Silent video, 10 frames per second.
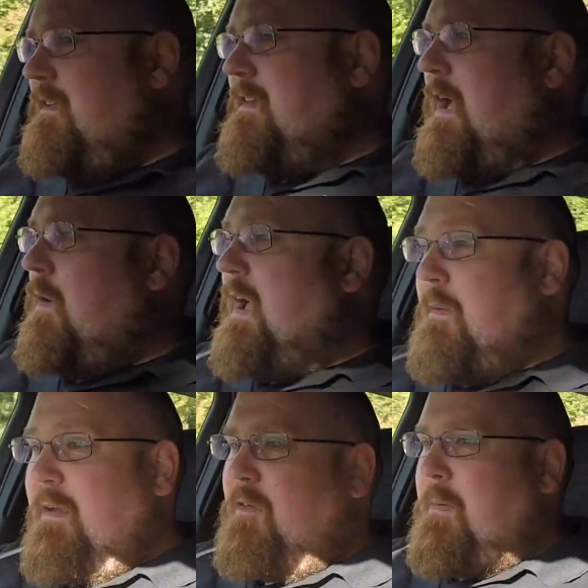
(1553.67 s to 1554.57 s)
Now, I am
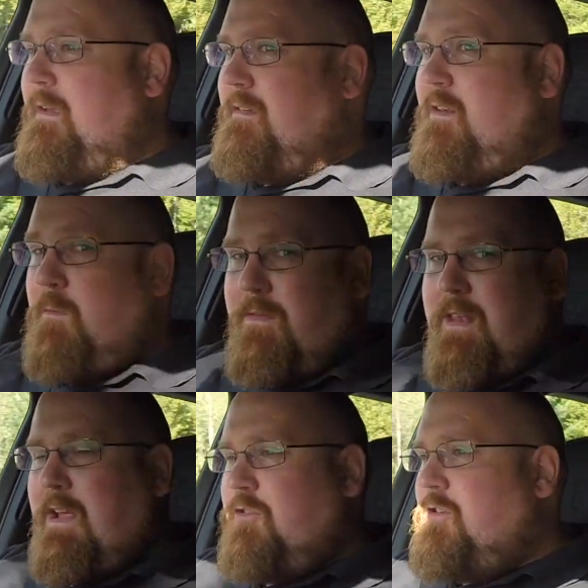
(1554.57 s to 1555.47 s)
expecting when the
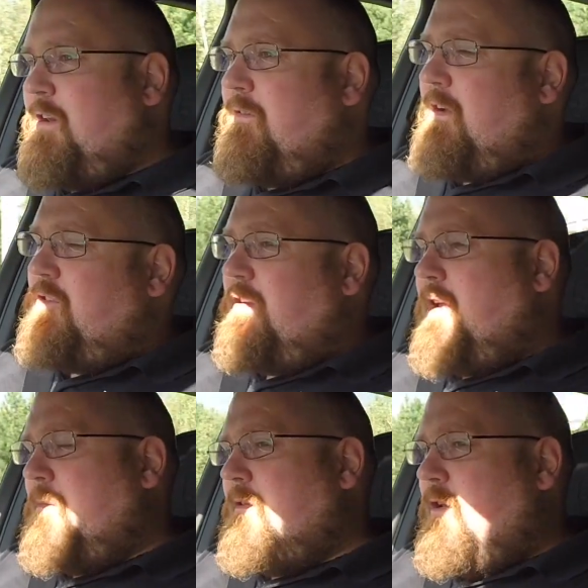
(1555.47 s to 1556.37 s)
next generation
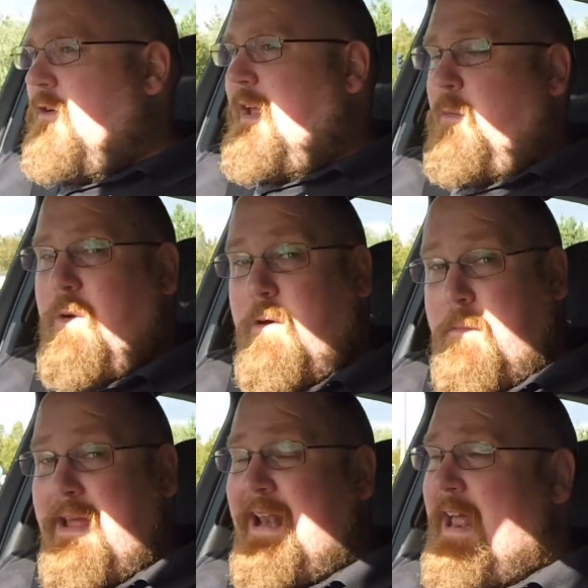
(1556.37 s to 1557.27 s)
comes along, it will
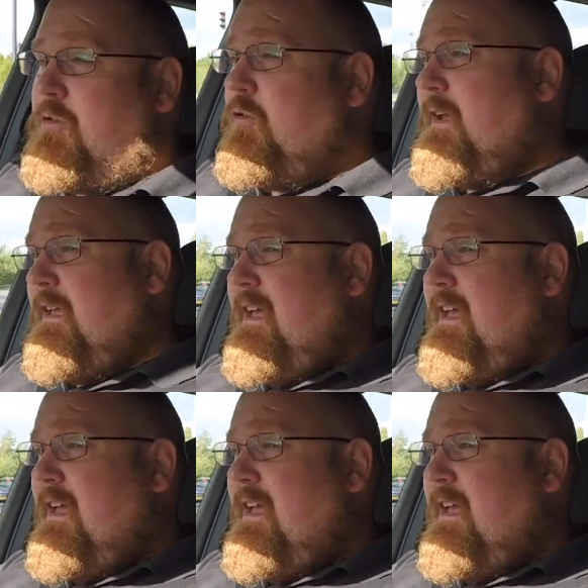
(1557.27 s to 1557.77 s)
be electric,